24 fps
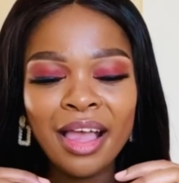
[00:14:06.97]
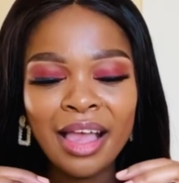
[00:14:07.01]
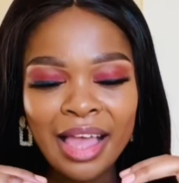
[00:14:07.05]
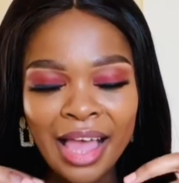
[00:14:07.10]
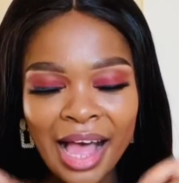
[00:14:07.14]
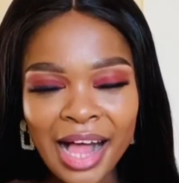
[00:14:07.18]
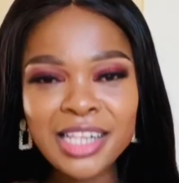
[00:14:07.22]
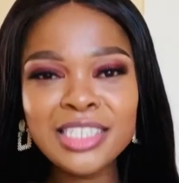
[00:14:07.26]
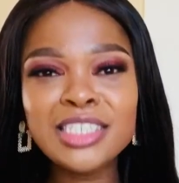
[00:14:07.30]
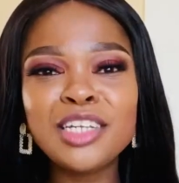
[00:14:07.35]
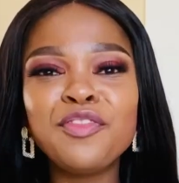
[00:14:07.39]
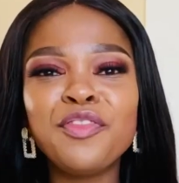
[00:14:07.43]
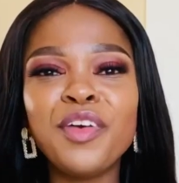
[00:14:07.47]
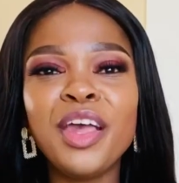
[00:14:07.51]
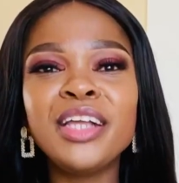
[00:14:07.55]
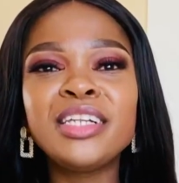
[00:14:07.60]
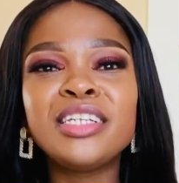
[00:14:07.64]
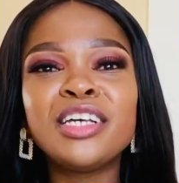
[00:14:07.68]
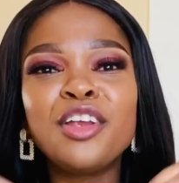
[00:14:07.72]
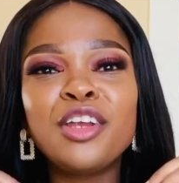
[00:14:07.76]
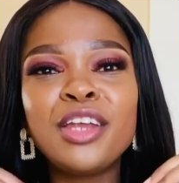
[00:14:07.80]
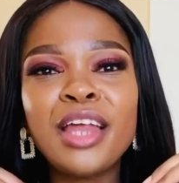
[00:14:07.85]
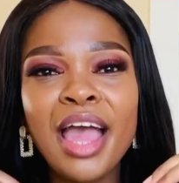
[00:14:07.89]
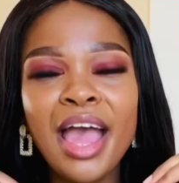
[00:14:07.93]

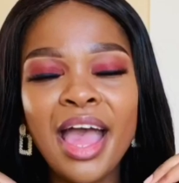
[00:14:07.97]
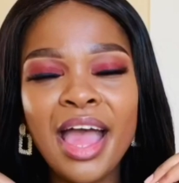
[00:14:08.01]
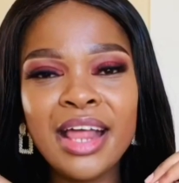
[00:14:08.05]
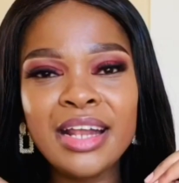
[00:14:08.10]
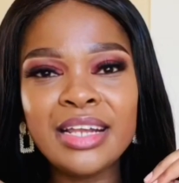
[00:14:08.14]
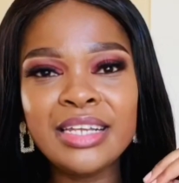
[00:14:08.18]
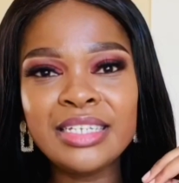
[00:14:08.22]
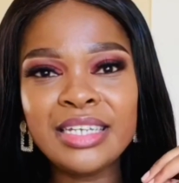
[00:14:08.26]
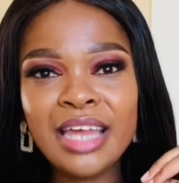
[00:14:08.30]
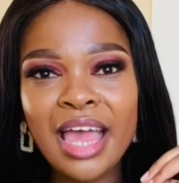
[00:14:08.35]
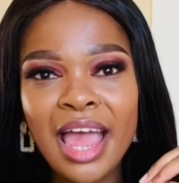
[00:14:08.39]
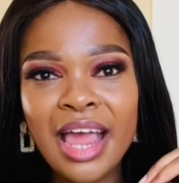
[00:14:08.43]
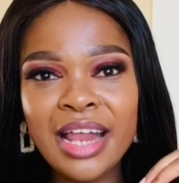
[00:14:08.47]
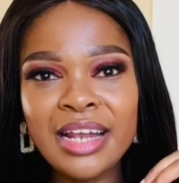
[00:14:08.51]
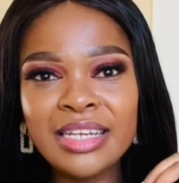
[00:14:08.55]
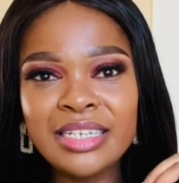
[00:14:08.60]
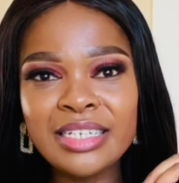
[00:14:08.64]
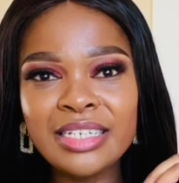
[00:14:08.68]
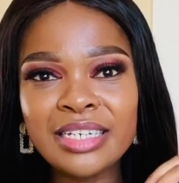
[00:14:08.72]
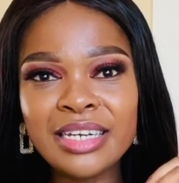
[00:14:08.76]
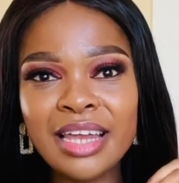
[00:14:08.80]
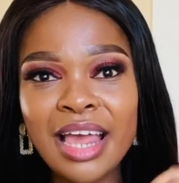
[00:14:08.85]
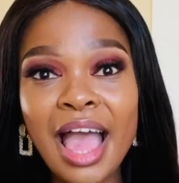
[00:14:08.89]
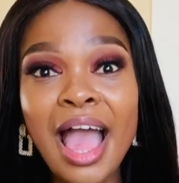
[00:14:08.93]
cultivated and
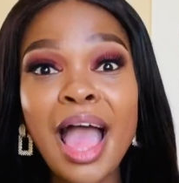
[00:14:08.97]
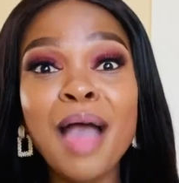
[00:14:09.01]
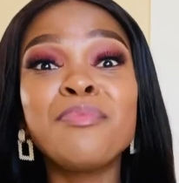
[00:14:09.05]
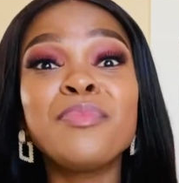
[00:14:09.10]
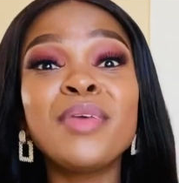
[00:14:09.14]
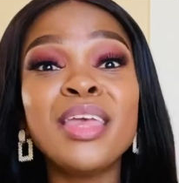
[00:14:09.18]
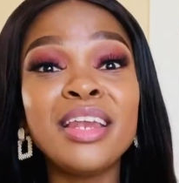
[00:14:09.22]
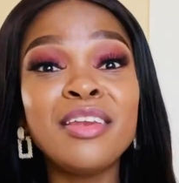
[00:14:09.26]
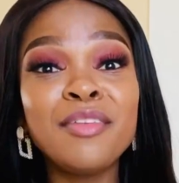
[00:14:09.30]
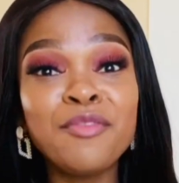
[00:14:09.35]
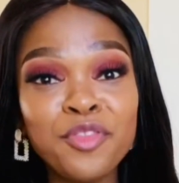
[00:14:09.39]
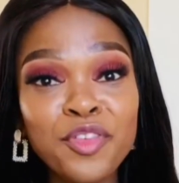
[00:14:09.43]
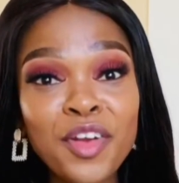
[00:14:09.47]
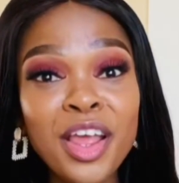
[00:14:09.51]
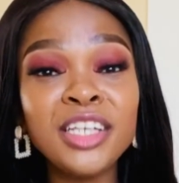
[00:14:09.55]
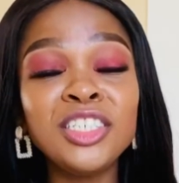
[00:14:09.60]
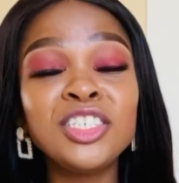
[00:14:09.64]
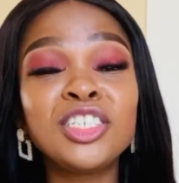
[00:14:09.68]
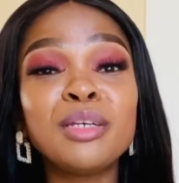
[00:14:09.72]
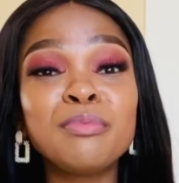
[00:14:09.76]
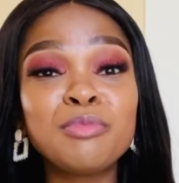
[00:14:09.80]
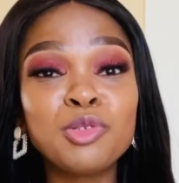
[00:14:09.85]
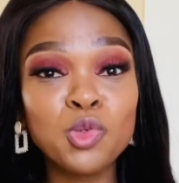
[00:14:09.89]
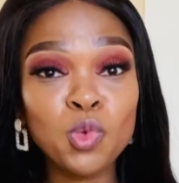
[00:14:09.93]
am in
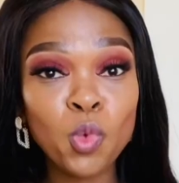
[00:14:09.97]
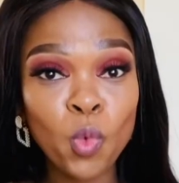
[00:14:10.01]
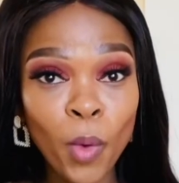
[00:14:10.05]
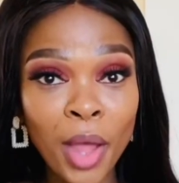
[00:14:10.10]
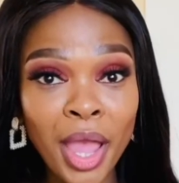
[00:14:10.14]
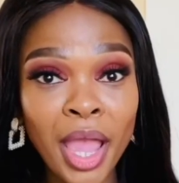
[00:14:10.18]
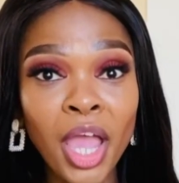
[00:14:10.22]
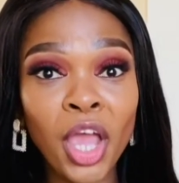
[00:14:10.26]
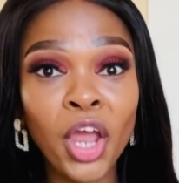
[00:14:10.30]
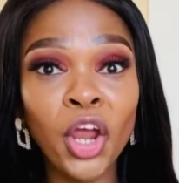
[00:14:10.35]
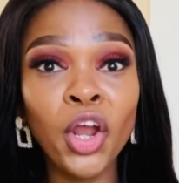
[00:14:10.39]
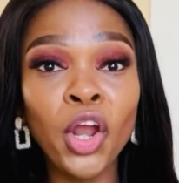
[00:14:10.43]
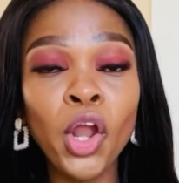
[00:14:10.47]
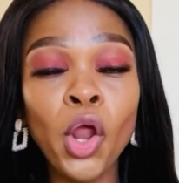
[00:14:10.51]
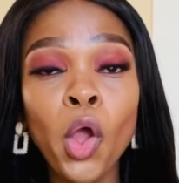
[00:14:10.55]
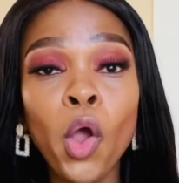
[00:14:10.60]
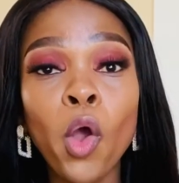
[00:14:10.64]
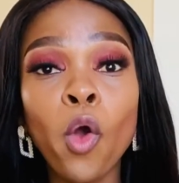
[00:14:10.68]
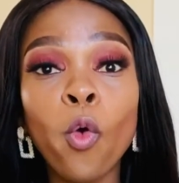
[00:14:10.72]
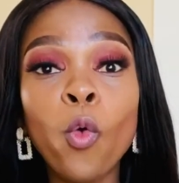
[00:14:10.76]
friendships where